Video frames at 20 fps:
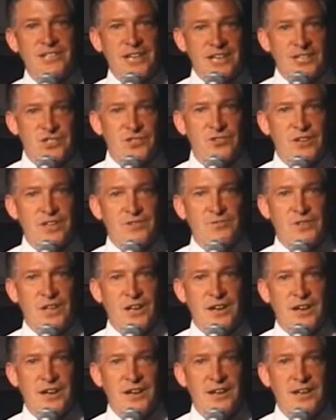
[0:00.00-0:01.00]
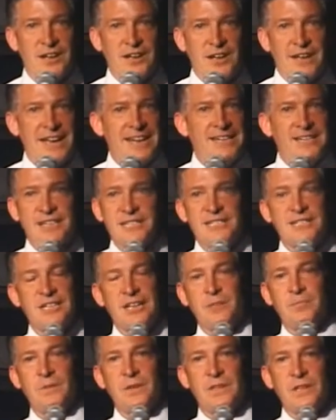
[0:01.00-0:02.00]
a century of law and
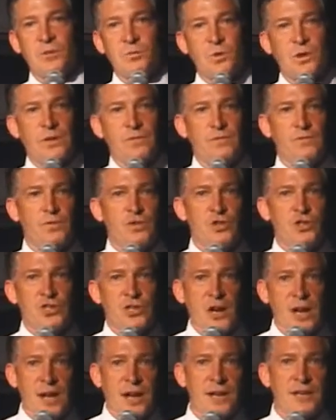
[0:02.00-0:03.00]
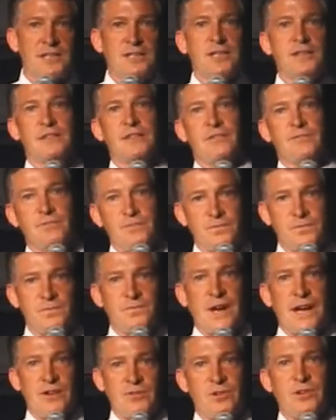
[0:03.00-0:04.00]
did something that would have shocked the
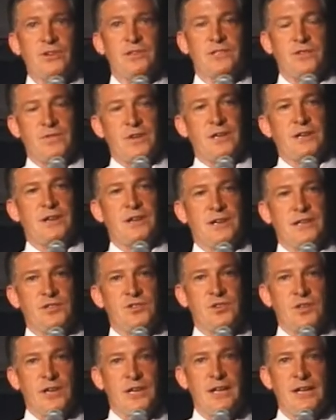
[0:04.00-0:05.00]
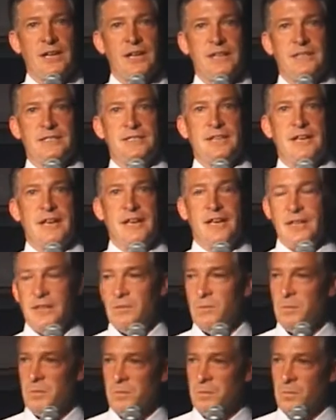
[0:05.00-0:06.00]
founders of our country to
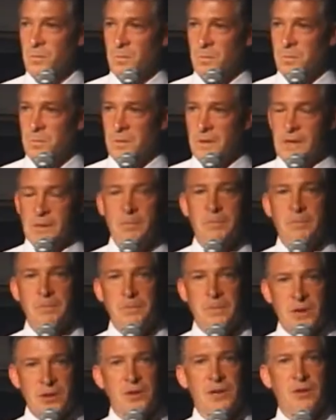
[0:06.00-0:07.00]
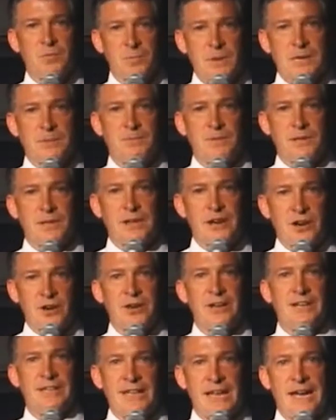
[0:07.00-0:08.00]
say the American people
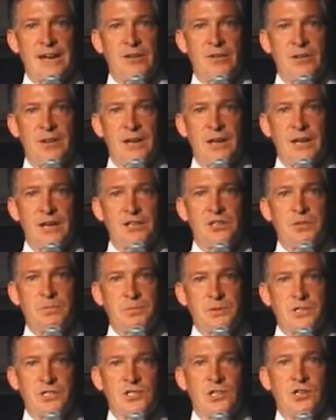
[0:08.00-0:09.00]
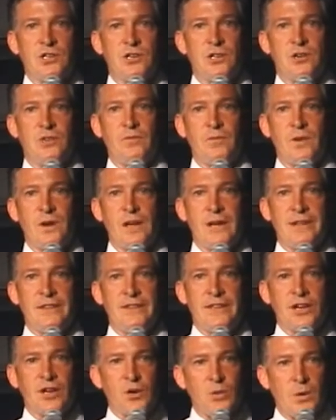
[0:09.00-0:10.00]
aren't allowed to preserve
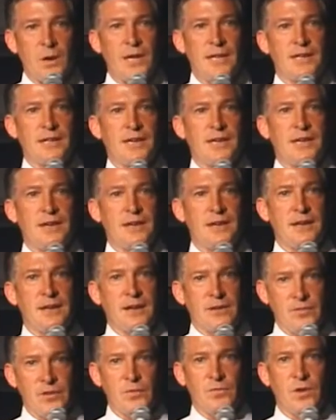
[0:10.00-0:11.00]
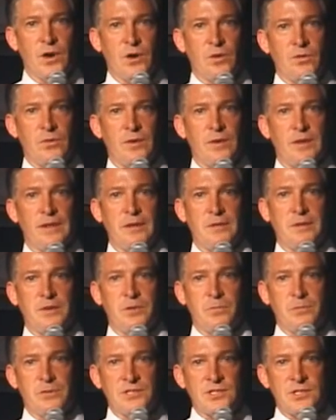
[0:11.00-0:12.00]
the equality of the vote,
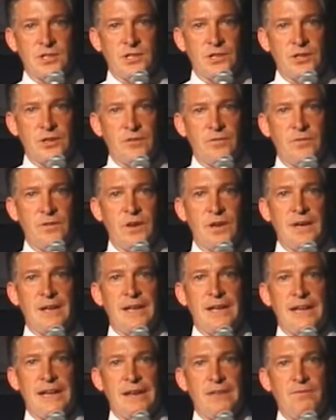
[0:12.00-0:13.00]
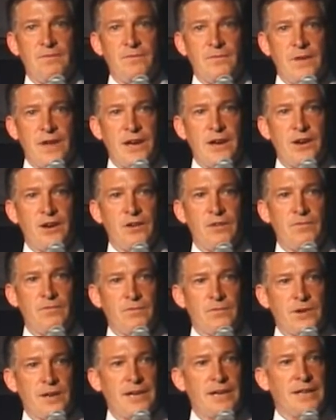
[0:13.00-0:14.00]
to preserve a
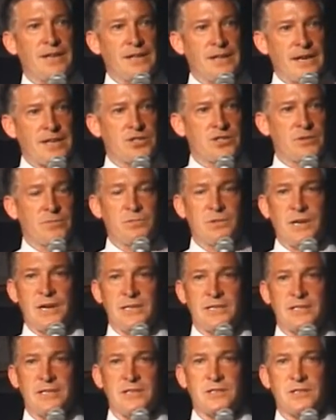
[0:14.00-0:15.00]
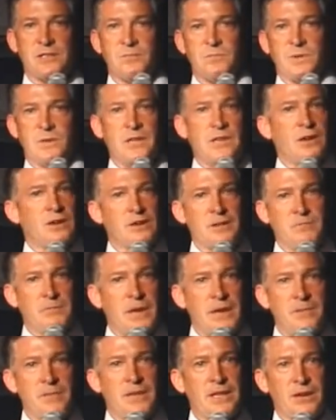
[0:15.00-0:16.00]
fair, free election process where
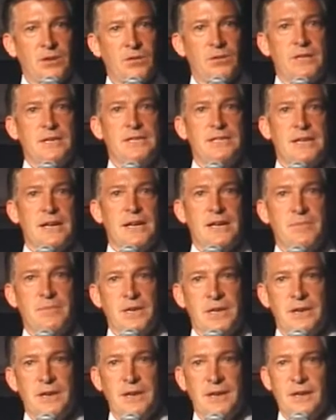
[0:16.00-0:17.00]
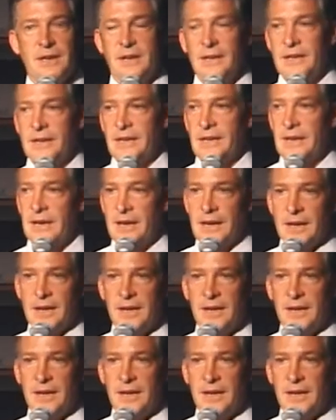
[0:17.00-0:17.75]
maybe the only time in